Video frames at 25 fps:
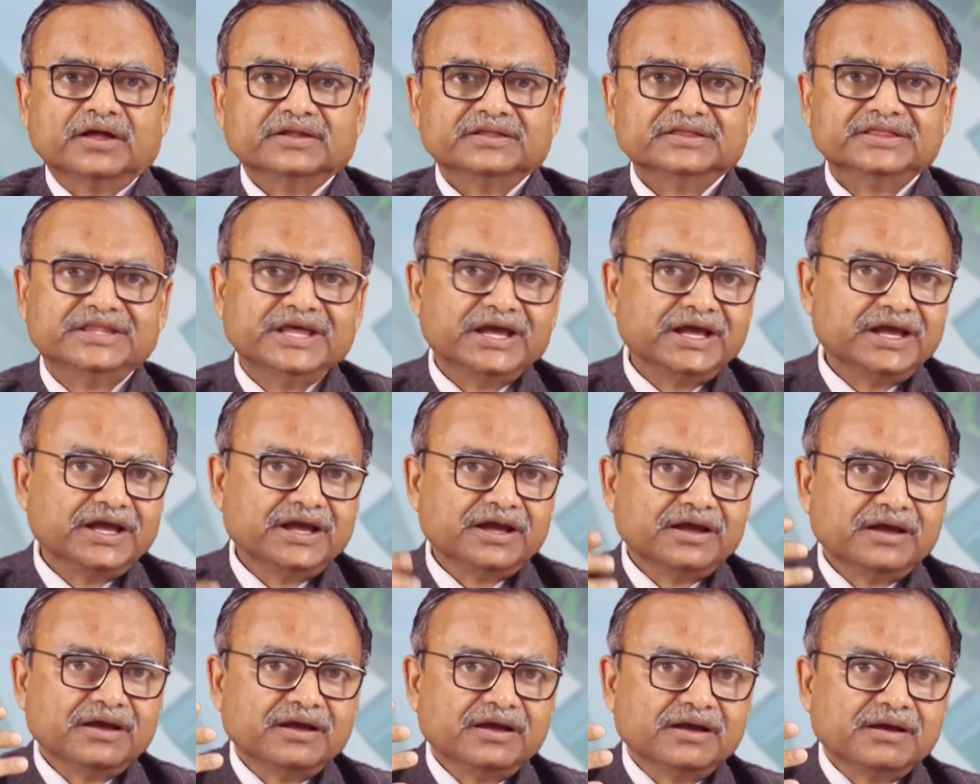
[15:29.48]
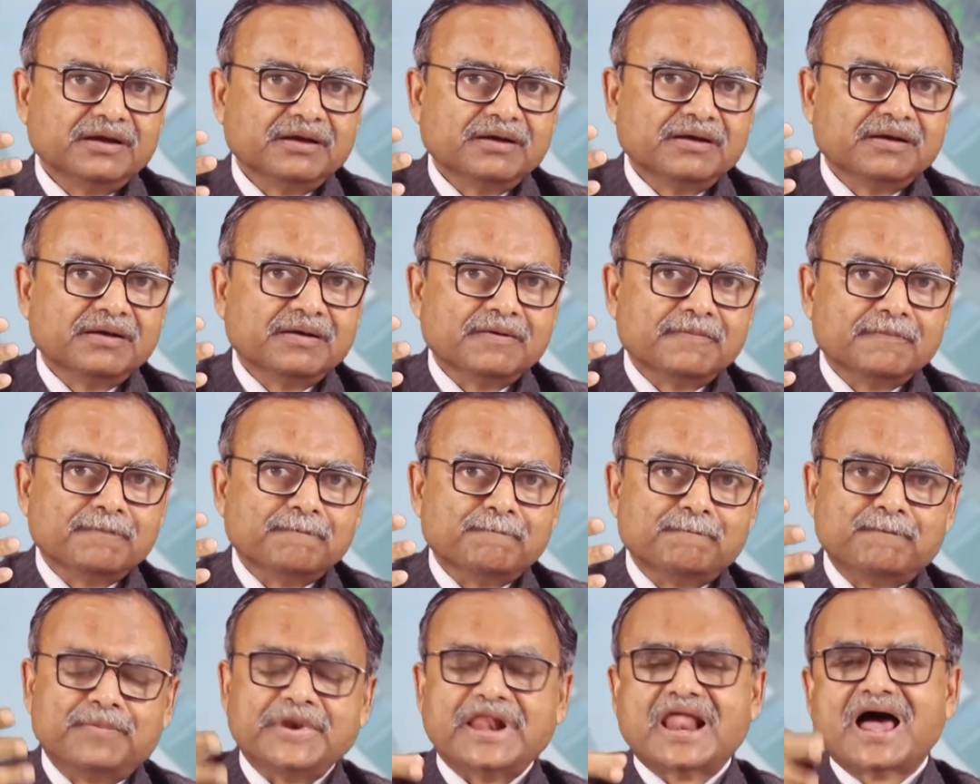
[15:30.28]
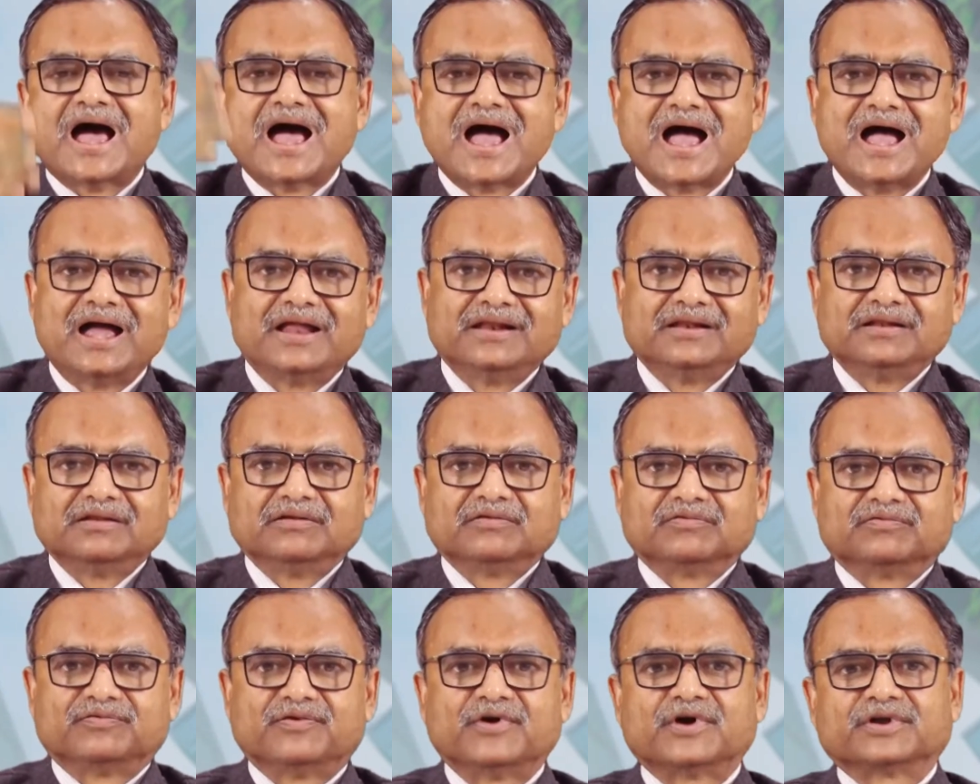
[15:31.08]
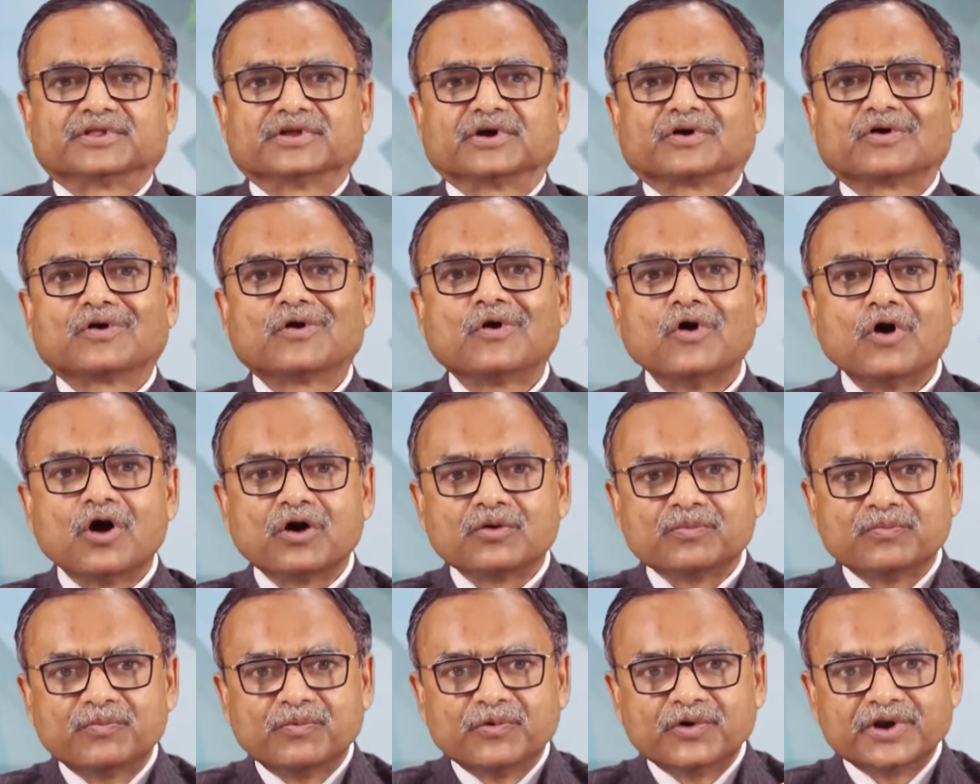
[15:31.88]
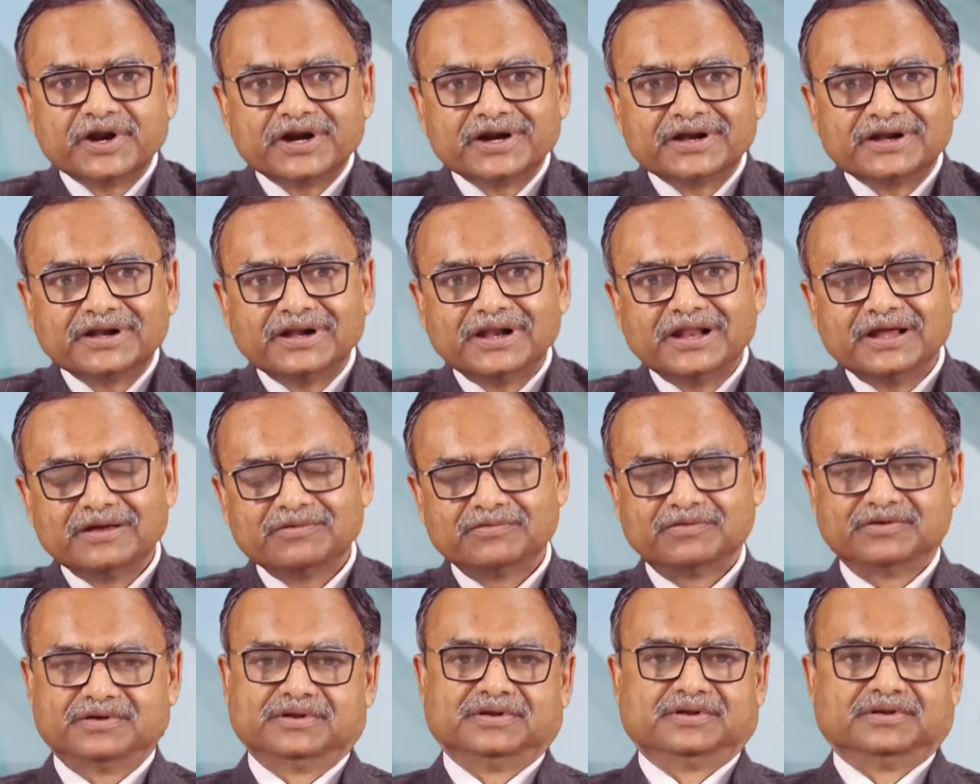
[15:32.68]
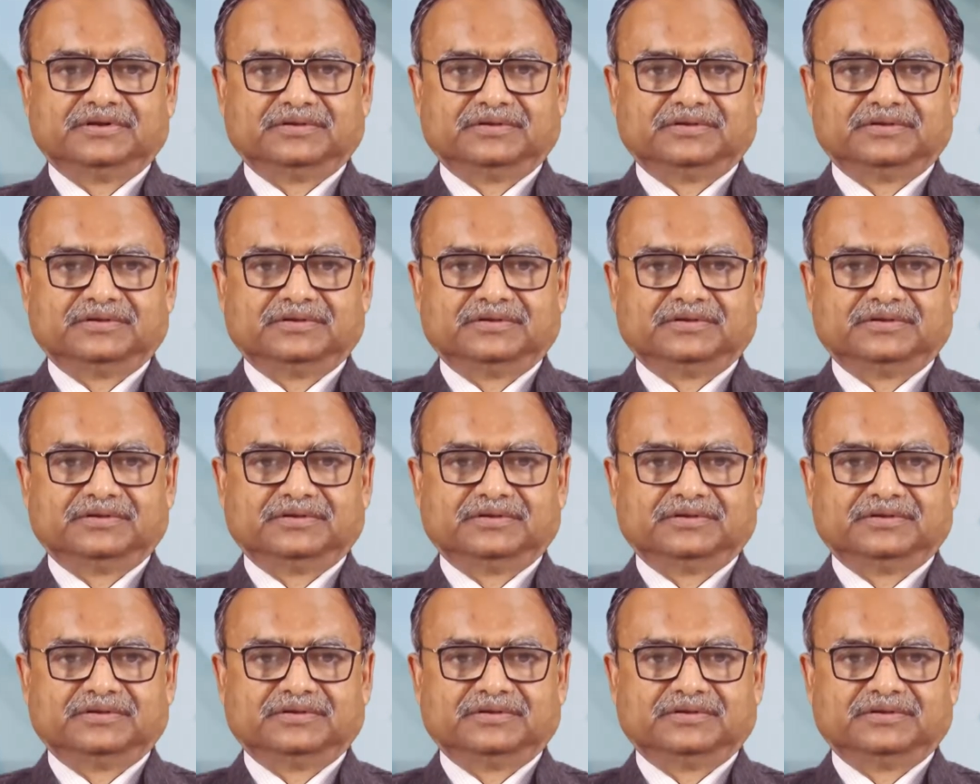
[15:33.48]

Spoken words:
they plan for the corporate level.